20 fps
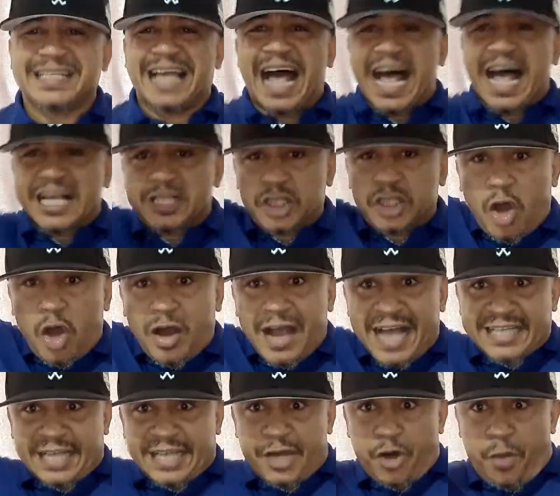As long
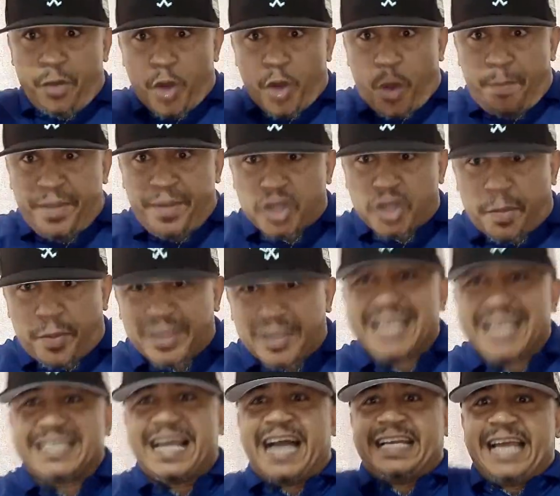as they know be Obi
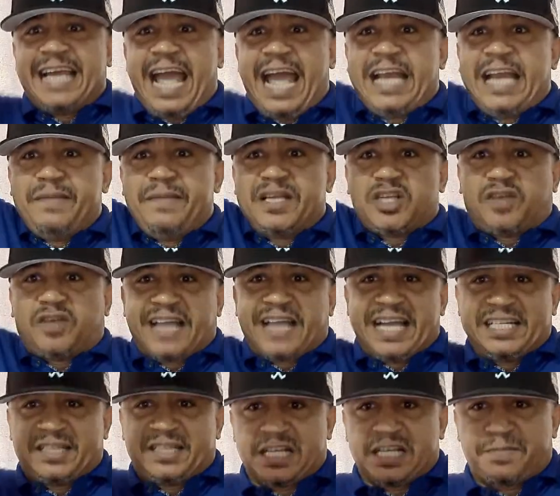supporters, they are the enemies of
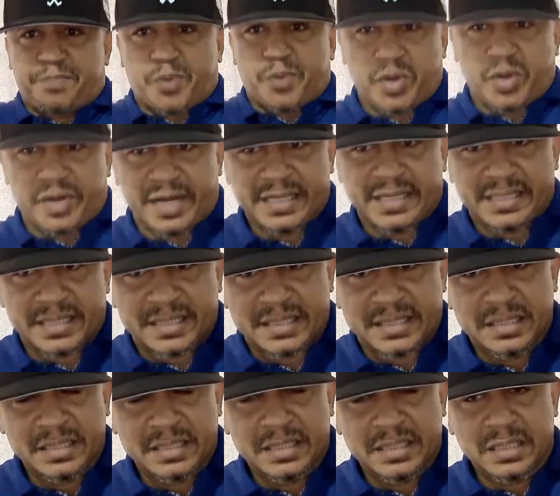Nigeria's progress.
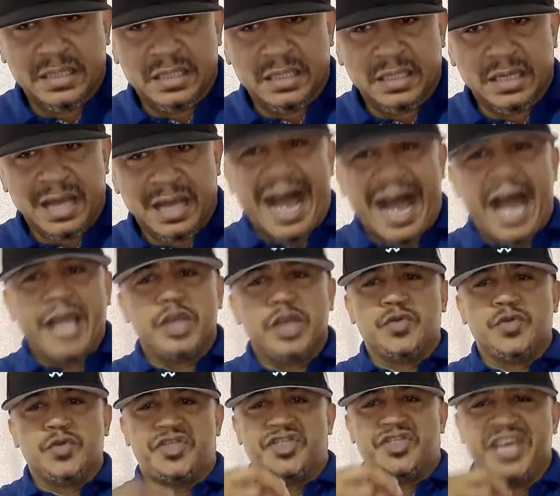And
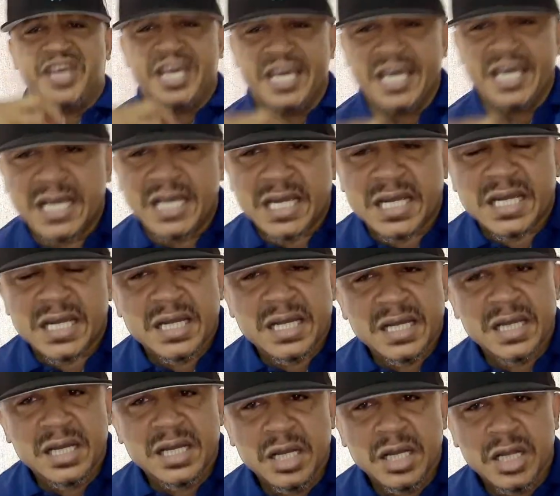you think
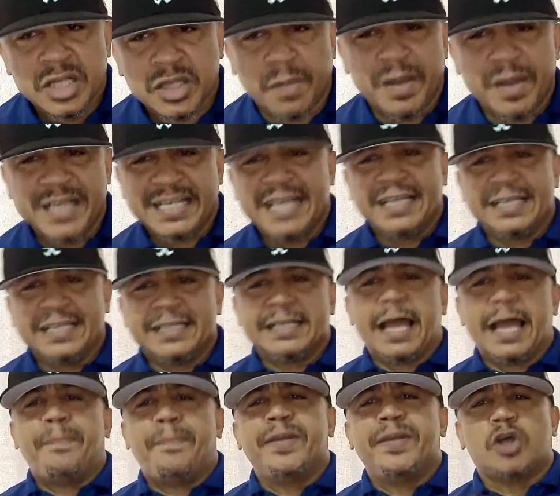somebody is saying,
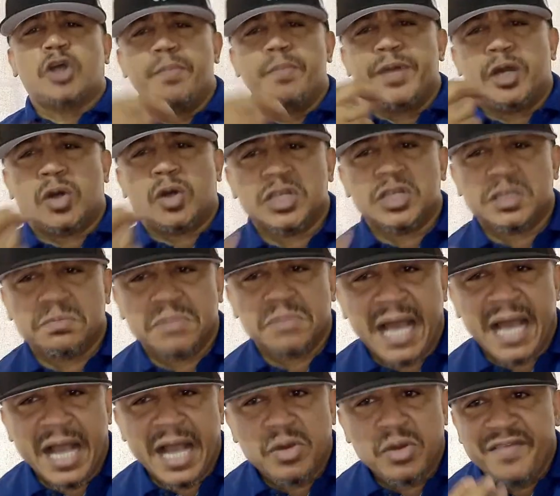nah, Peter Obi cost me.
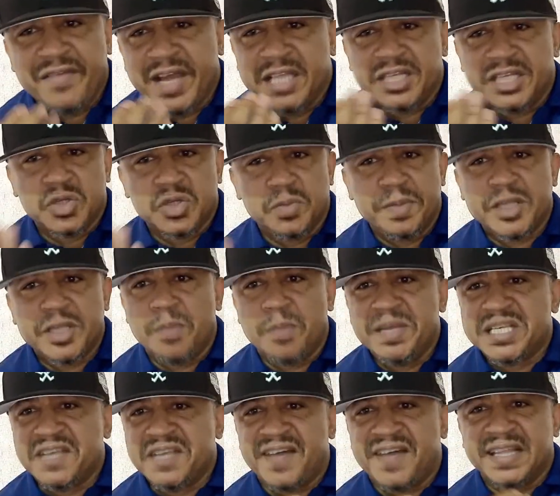I don't have anything to do. Peter
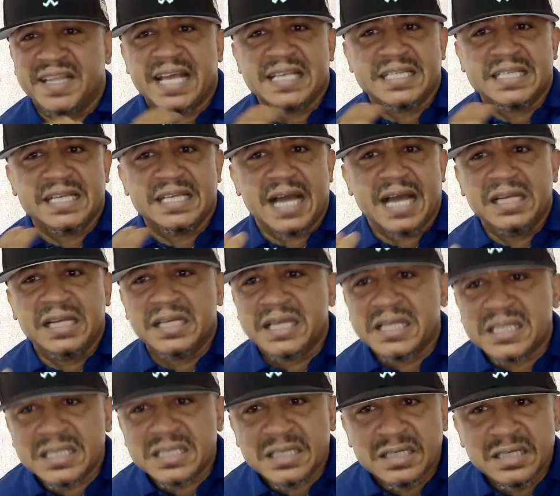Obi is a fantastic
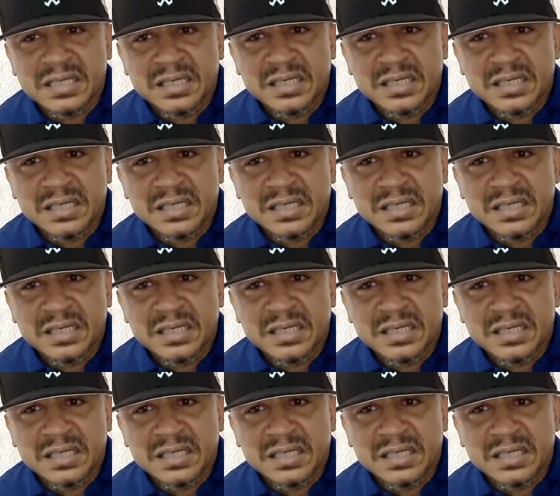candidate.